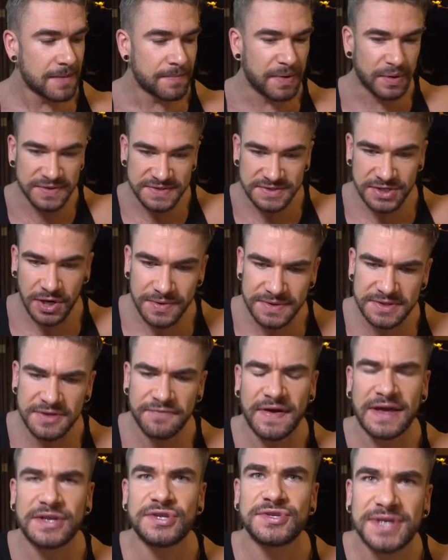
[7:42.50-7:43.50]
But we'll start with the
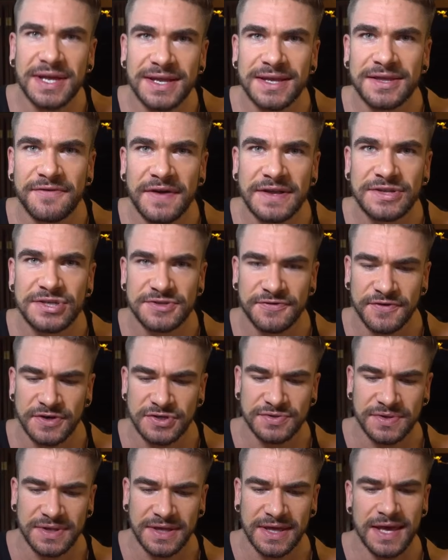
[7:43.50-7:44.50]
veggies. Gotta eat the veggies
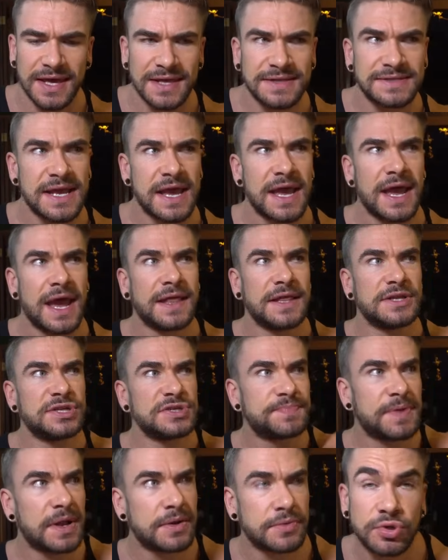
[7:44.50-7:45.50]
first for the kids, and they
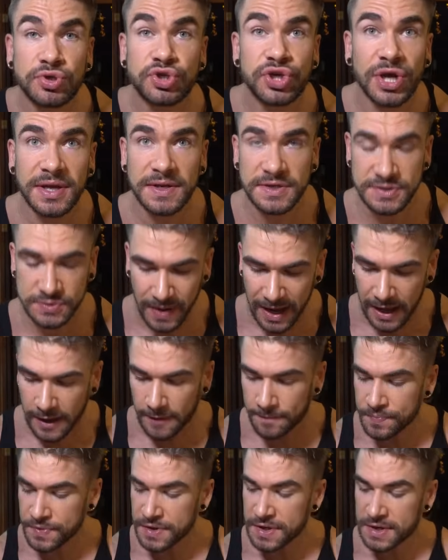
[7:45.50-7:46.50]
just put up new chicken as
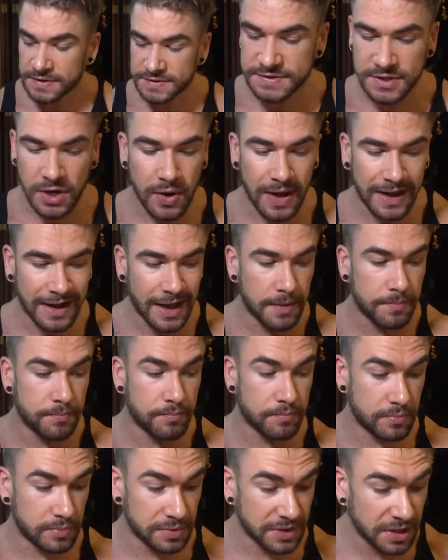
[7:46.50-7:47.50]
well. So I got
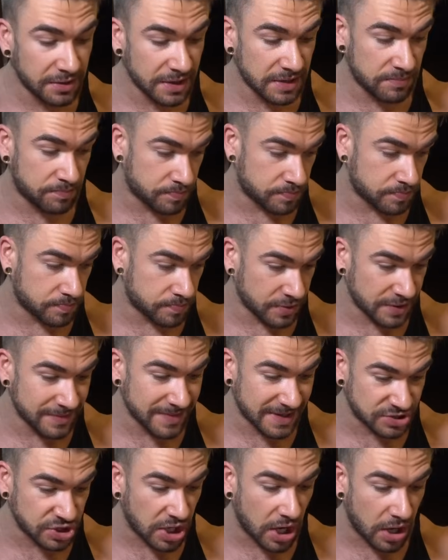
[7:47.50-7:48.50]
literally pretty
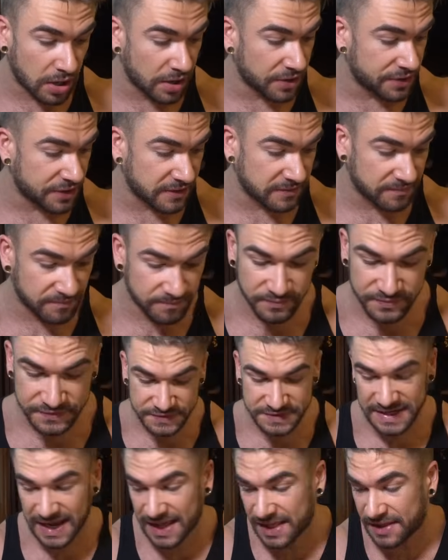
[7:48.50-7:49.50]
much all the
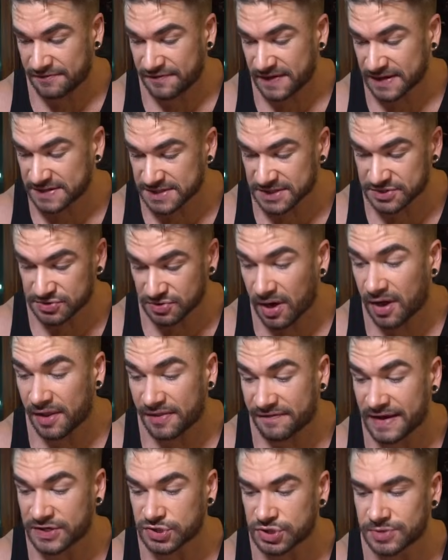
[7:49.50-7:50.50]
salad fixings or all
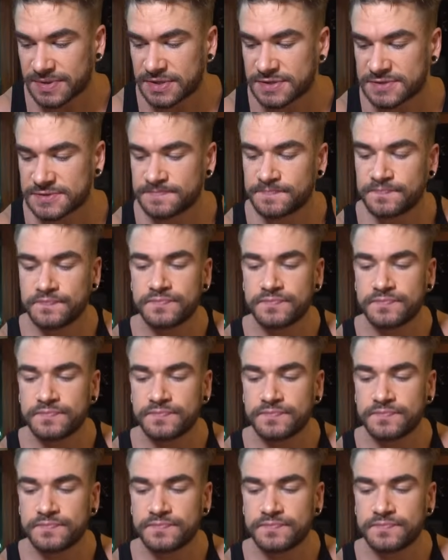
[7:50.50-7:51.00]
the vegetables.